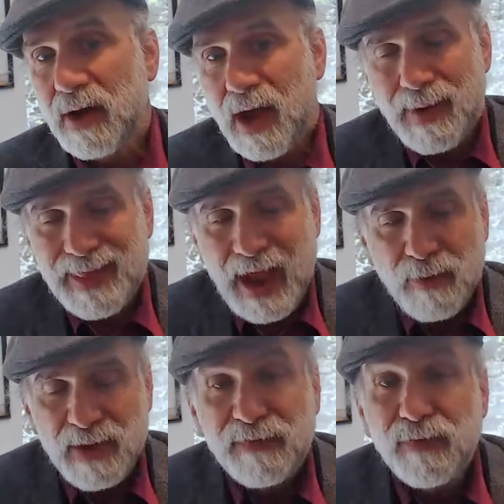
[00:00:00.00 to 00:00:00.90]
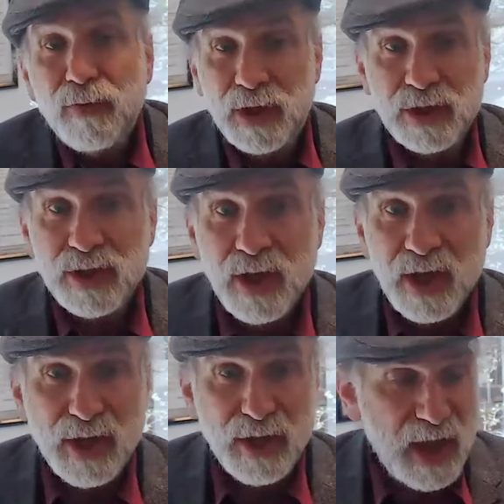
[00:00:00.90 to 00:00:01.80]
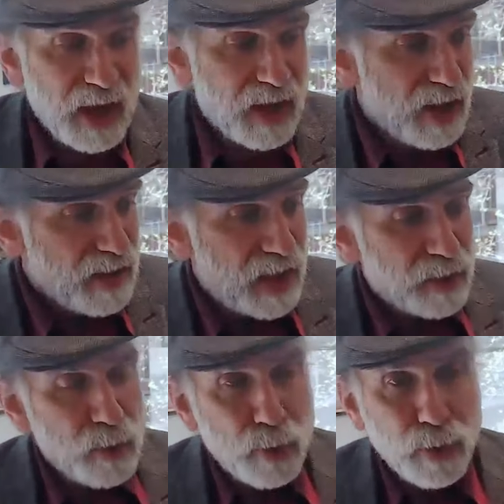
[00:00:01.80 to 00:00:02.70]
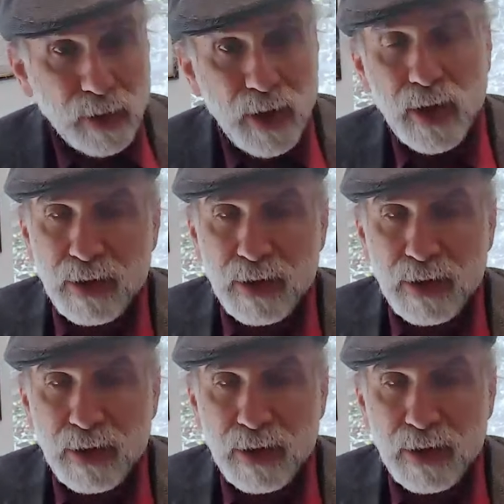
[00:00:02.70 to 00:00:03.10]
I mean, that would be foolish to think that Google,